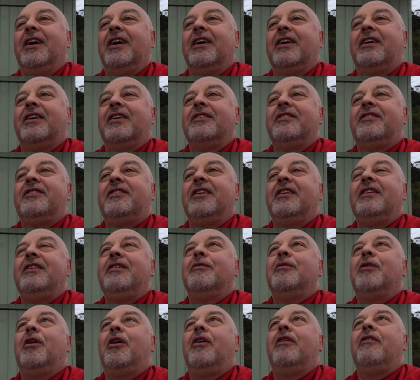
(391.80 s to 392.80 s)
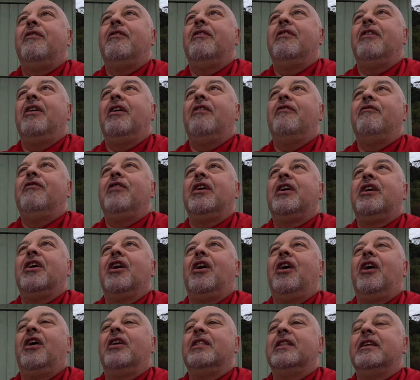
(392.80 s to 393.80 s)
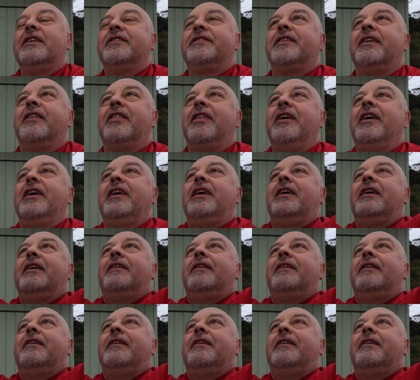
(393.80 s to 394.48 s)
continue on regardless, I think.